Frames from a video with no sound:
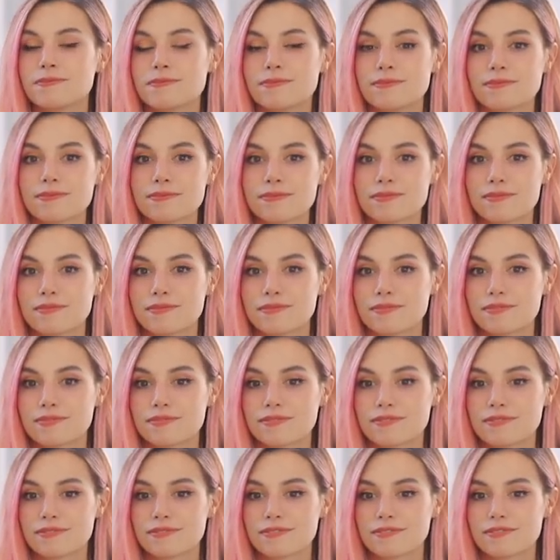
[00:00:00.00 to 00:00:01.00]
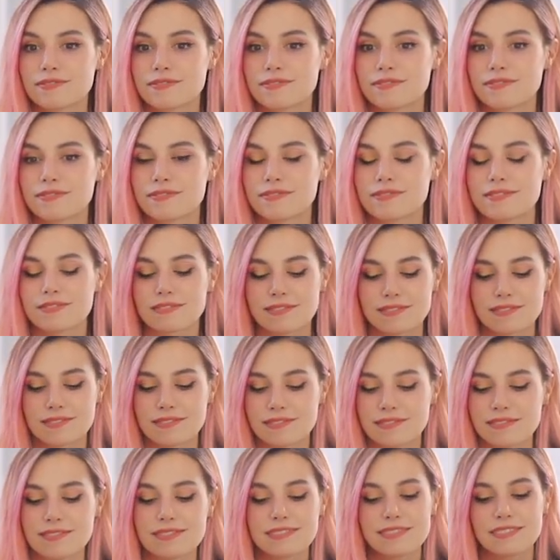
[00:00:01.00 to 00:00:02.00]

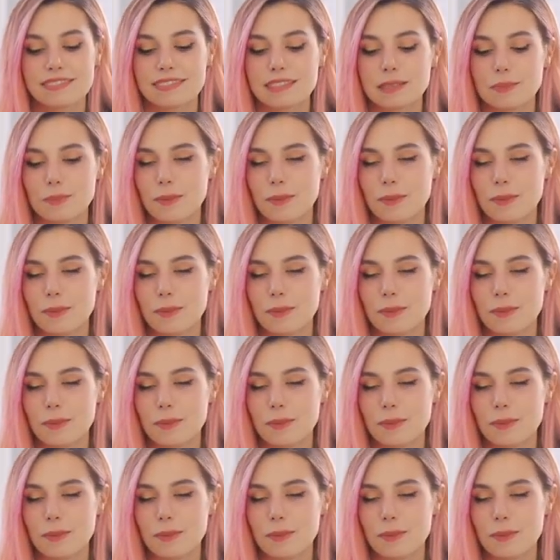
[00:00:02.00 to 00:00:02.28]
(not speaking)